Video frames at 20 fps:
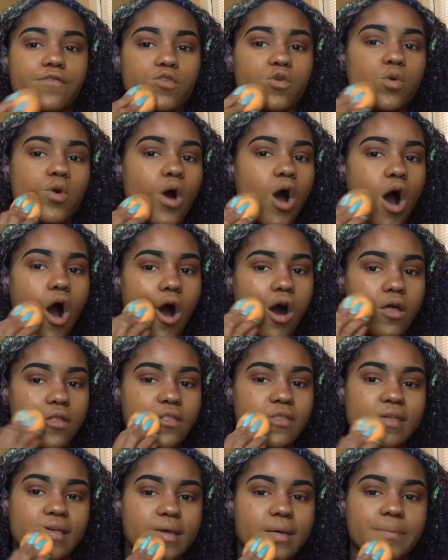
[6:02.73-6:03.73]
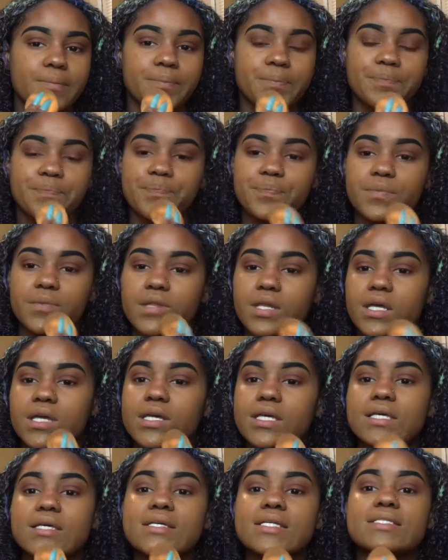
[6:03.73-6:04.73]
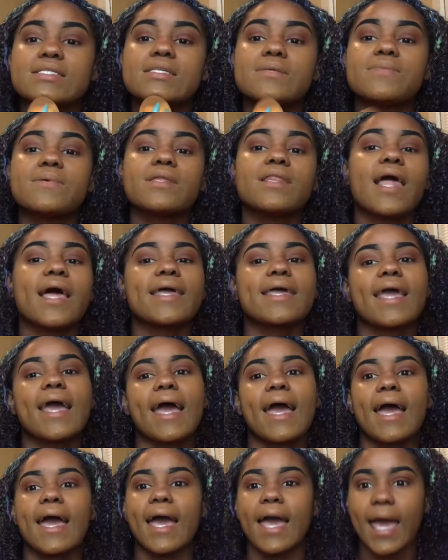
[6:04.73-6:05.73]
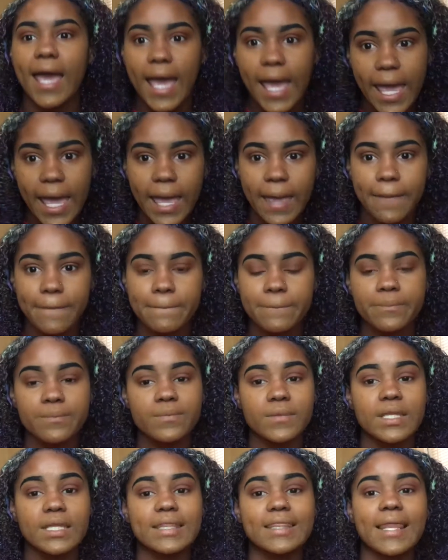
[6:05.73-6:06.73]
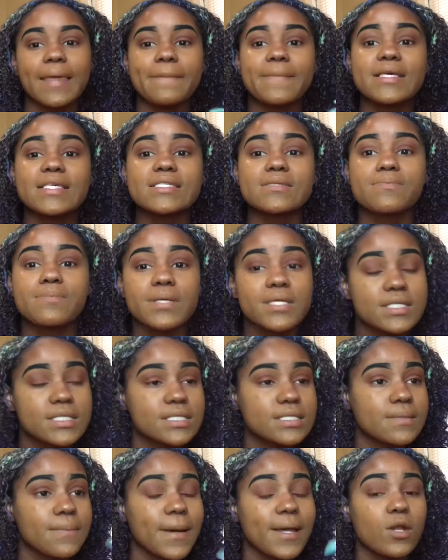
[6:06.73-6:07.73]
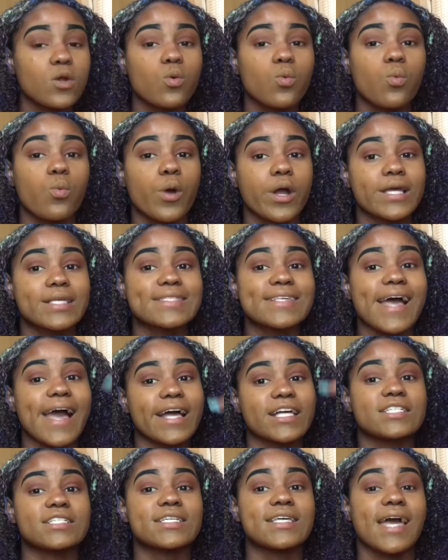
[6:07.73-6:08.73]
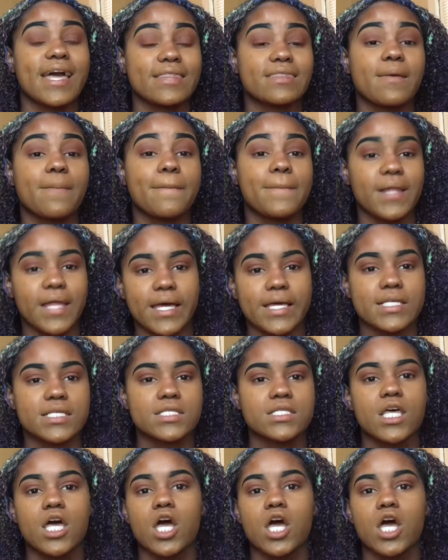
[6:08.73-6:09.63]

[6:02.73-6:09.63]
you call them to be like, hey, let me speak to somebody who works actually at the place.